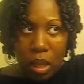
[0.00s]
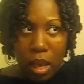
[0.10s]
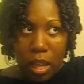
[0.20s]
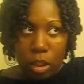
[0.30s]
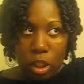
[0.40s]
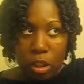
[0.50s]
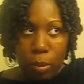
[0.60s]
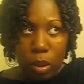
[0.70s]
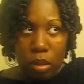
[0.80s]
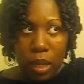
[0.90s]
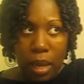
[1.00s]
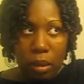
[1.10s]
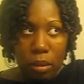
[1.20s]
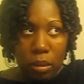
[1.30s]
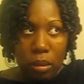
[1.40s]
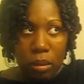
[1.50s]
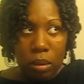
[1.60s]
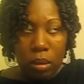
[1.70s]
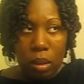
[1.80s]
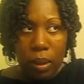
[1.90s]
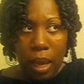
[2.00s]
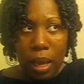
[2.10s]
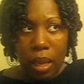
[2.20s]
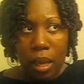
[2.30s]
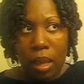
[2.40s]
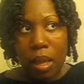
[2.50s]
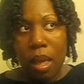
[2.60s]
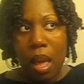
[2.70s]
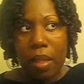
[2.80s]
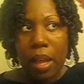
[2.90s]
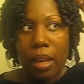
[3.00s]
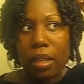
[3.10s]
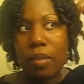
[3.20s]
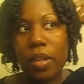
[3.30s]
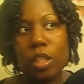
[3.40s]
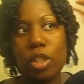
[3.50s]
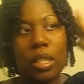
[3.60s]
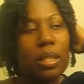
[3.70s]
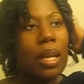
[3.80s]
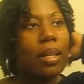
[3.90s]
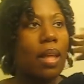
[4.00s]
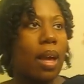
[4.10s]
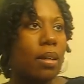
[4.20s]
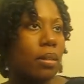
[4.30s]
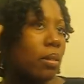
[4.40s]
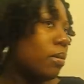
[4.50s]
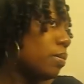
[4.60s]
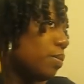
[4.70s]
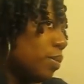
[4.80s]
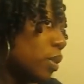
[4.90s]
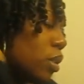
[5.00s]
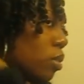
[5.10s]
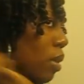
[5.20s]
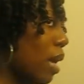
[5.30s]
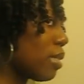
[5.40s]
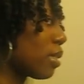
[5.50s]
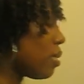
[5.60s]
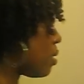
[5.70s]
and just pull down. Okay, and I leave it just like that, so you guys can